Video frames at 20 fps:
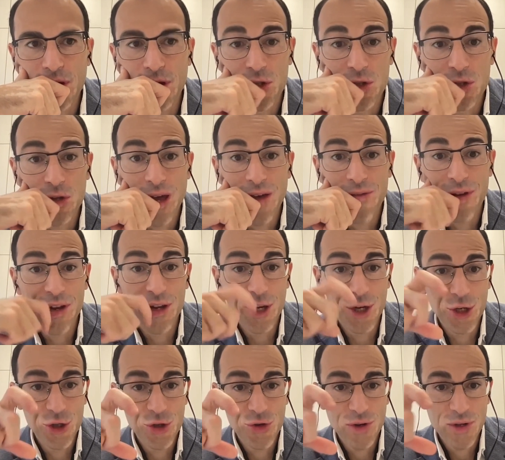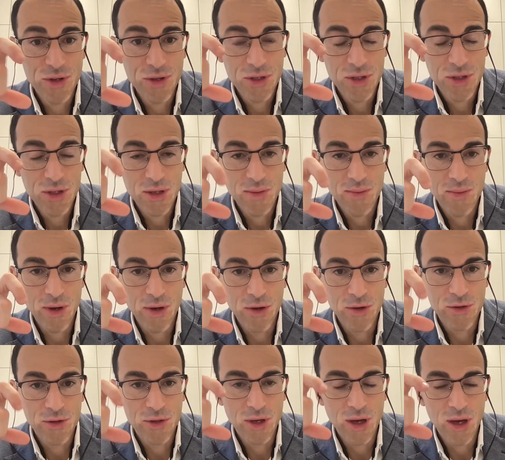They also have an insurance
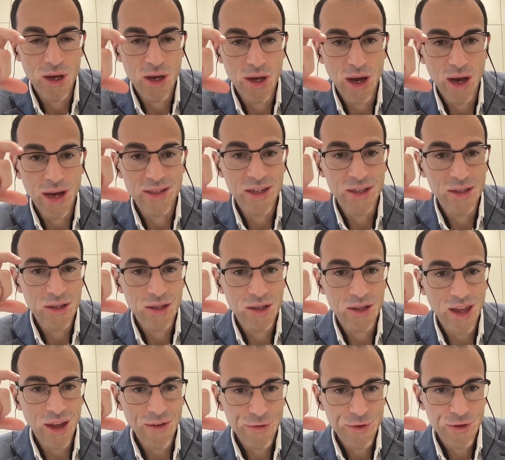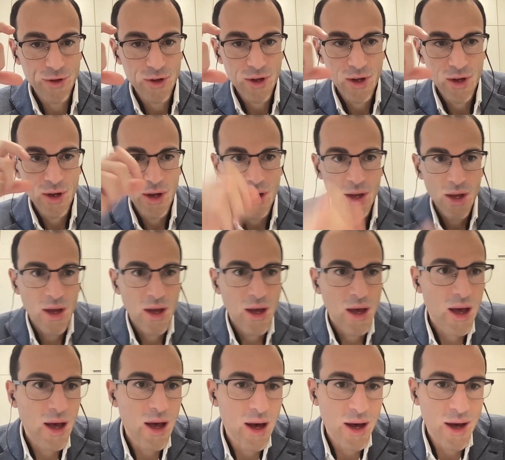about identity theft,
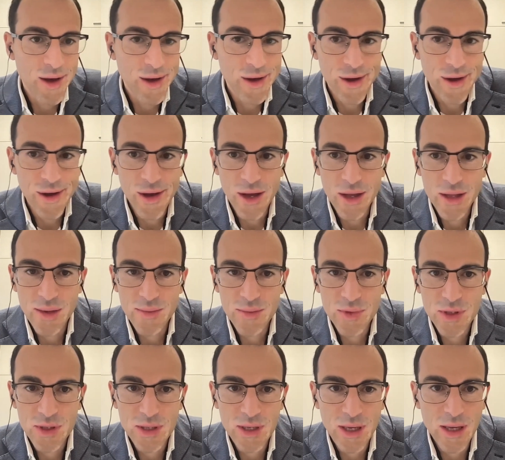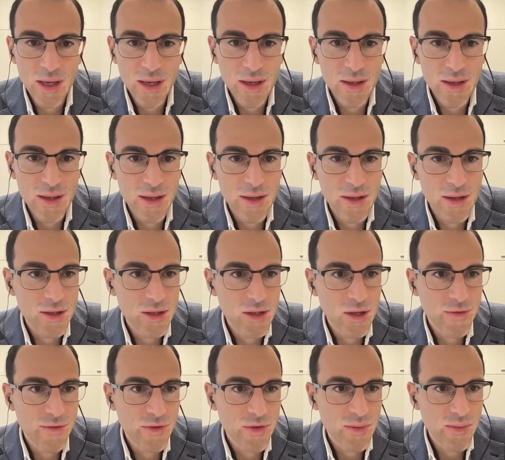and I'm seeing that
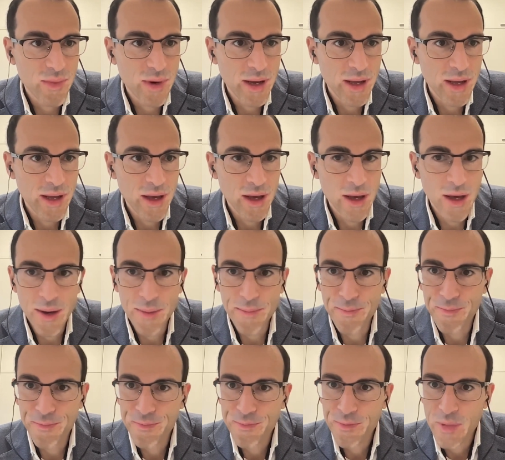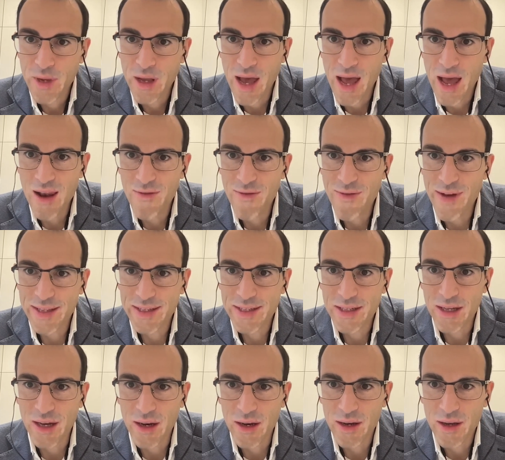it's offered by
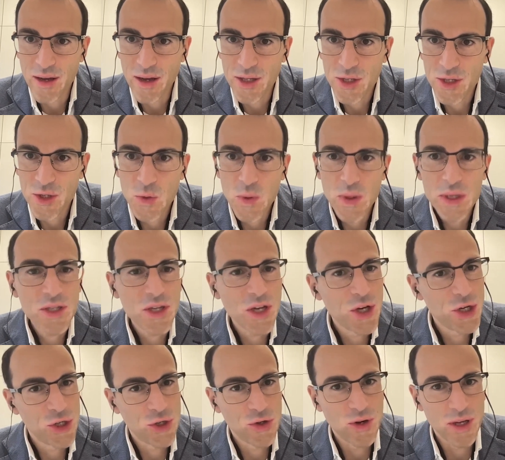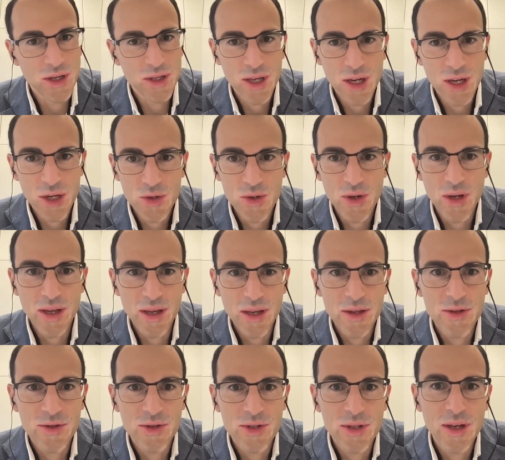Helvetia, a Swiss insurance,
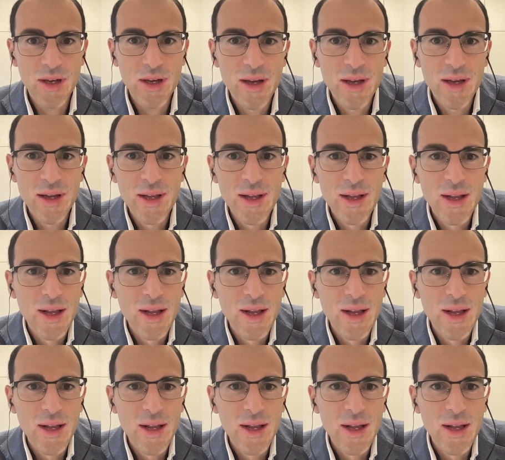actually. Interesting.